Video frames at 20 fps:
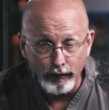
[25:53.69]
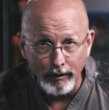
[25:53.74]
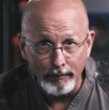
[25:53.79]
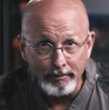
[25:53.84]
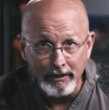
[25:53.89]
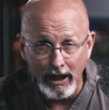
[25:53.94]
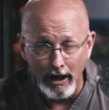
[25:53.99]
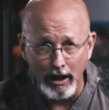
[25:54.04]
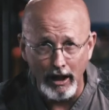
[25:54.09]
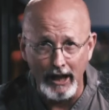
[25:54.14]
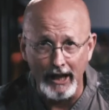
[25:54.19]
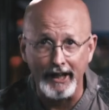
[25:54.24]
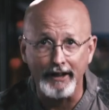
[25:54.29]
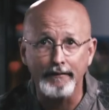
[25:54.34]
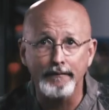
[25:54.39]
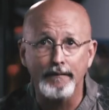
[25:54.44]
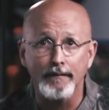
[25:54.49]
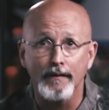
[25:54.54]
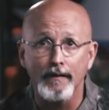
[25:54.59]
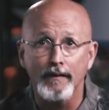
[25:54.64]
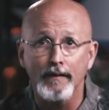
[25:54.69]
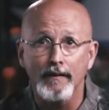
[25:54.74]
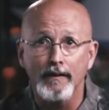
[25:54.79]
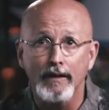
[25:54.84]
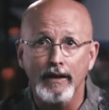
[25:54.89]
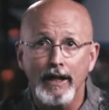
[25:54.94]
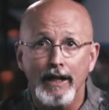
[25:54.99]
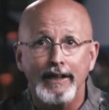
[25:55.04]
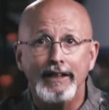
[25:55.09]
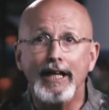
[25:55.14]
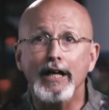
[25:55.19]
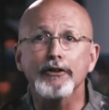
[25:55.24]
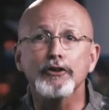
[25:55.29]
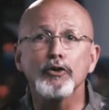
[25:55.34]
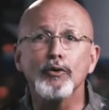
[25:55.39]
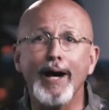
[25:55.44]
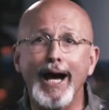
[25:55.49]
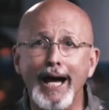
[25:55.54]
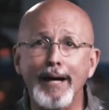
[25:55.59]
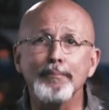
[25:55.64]
from God. Now,
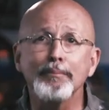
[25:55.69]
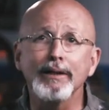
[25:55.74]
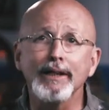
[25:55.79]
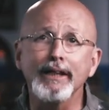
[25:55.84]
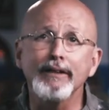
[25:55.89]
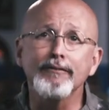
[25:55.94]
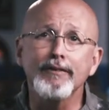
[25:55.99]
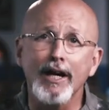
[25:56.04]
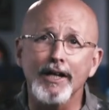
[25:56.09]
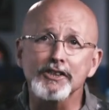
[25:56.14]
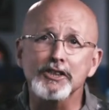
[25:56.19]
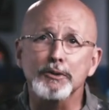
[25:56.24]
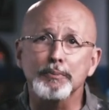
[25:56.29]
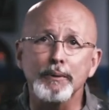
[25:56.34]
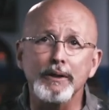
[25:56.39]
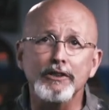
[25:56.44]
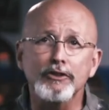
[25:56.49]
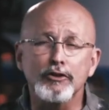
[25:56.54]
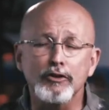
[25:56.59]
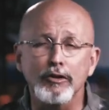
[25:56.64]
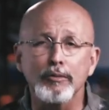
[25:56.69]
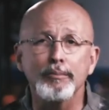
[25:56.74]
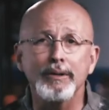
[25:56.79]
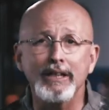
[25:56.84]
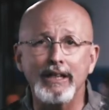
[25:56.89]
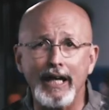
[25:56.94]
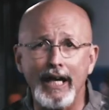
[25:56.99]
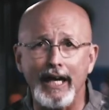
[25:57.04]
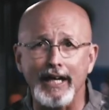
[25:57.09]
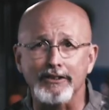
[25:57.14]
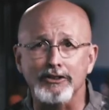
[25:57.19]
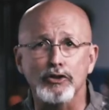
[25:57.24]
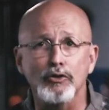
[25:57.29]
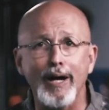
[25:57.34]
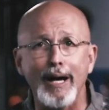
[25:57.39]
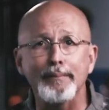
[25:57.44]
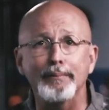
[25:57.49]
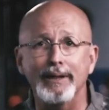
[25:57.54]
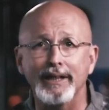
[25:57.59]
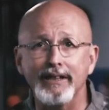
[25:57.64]
do I believe God speaks through me? Yes. Do
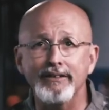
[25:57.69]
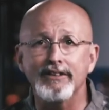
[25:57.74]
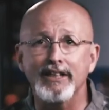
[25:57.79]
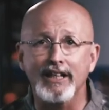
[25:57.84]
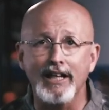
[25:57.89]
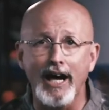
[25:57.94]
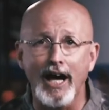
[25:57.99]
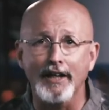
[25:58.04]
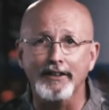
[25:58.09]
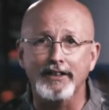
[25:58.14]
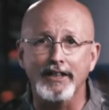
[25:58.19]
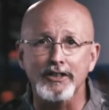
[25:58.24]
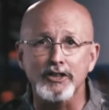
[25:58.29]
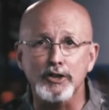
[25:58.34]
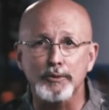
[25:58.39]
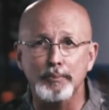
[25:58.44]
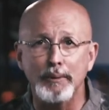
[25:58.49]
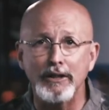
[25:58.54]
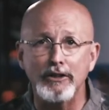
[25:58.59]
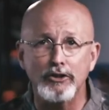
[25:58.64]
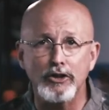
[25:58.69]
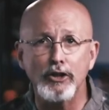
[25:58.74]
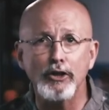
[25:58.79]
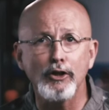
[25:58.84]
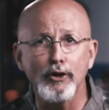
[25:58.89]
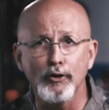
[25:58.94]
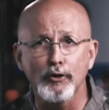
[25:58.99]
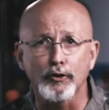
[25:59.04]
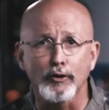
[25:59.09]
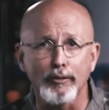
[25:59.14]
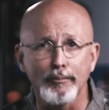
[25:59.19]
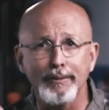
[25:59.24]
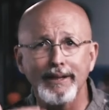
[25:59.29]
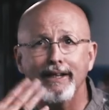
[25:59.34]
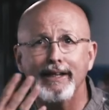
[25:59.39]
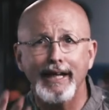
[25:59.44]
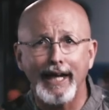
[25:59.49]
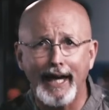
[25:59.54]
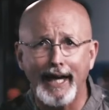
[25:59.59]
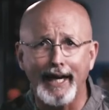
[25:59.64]
I believe that God can speak to you through
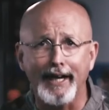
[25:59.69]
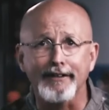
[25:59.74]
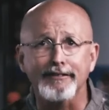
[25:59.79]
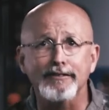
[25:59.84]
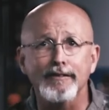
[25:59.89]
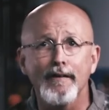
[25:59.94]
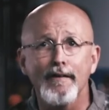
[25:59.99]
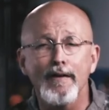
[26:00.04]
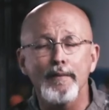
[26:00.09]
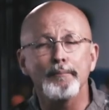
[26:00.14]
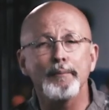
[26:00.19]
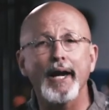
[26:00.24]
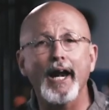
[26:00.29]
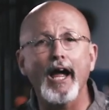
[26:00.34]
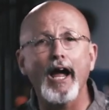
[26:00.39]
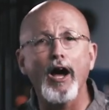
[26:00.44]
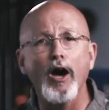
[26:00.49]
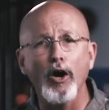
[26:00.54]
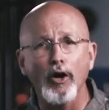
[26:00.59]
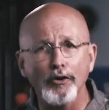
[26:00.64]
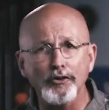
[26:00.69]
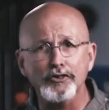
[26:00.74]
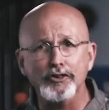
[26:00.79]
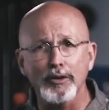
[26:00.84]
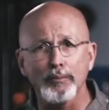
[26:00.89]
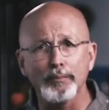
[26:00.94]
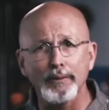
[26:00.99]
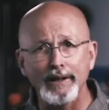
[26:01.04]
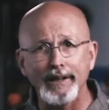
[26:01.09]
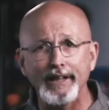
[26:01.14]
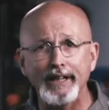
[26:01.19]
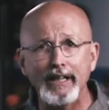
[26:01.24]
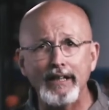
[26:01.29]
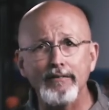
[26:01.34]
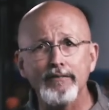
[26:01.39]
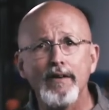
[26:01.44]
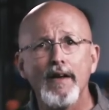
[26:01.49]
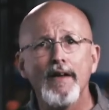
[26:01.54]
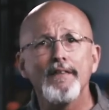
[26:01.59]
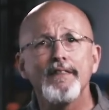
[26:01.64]
me? Yes. But I also
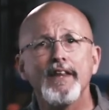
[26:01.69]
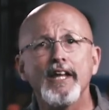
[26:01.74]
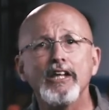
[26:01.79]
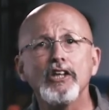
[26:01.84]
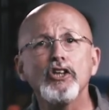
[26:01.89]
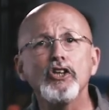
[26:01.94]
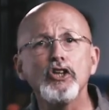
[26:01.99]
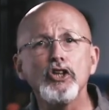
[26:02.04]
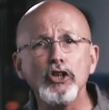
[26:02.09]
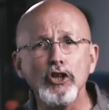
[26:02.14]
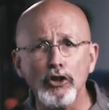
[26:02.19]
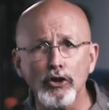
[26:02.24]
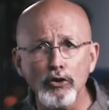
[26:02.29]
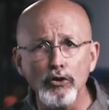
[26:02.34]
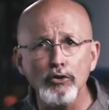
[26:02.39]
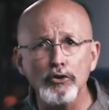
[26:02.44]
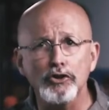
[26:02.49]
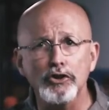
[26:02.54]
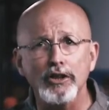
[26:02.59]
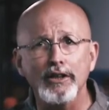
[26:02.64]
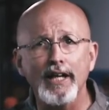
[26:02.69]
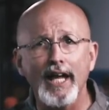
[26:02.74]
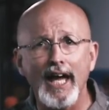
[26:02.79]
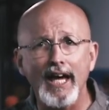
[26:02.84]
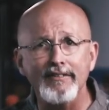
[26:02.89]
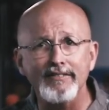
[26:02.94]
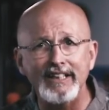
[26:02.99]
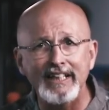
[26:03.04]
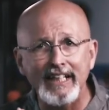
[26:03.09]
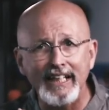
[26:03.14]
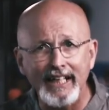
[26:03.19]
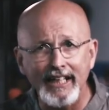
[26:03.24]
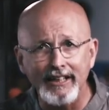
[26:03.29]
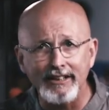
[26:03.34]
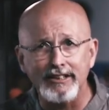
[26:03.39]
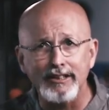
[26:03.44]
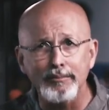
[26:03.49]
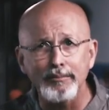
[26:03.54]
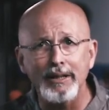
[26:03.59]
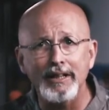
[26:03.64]
believe that you should have an
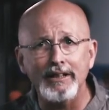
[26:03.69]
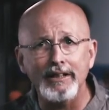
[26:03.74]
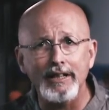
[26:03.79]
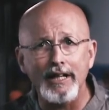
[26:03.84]
intimate